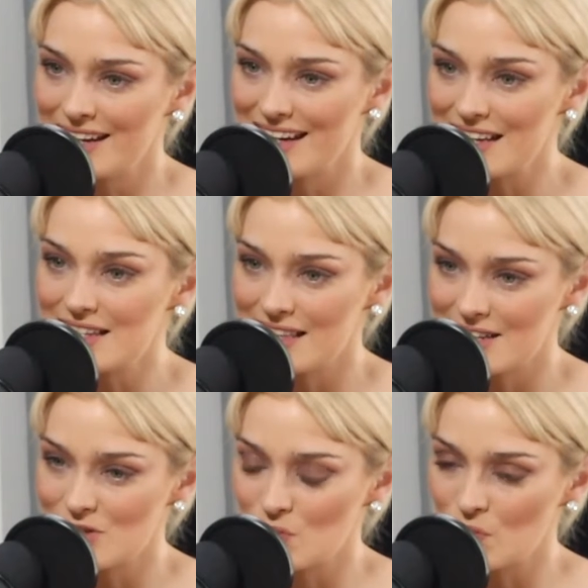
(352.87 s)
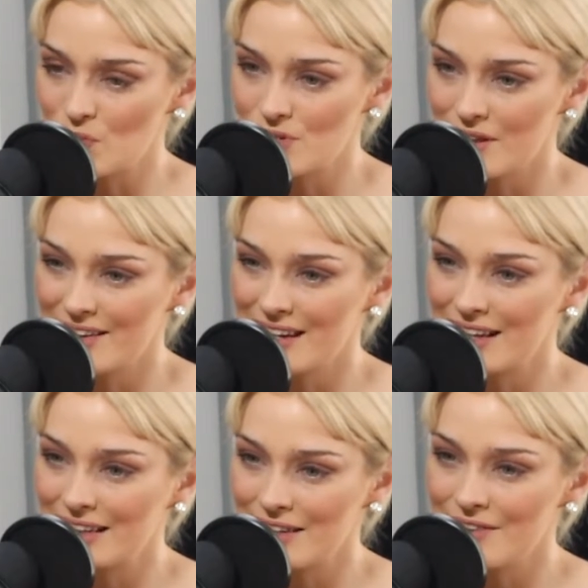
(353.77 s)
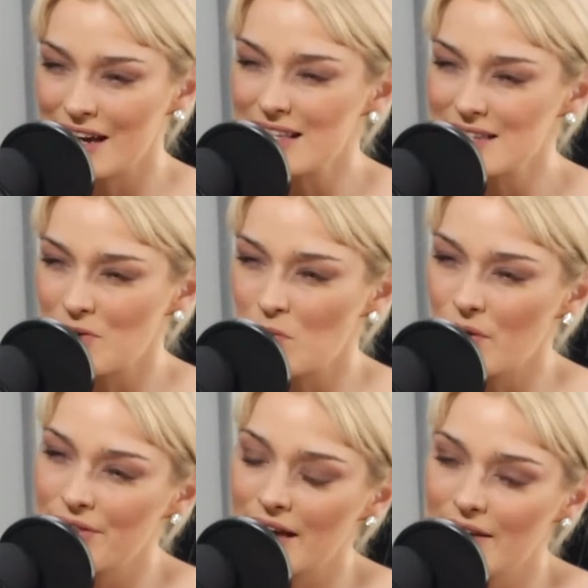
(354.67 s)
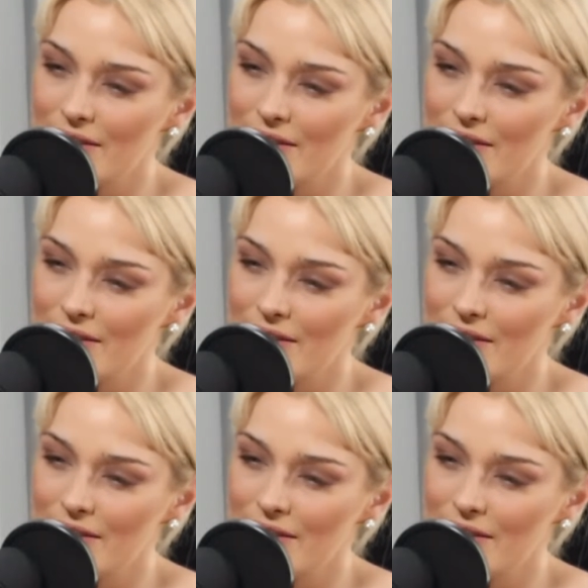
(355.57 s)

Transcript: into their store so that it can alleviate some of what that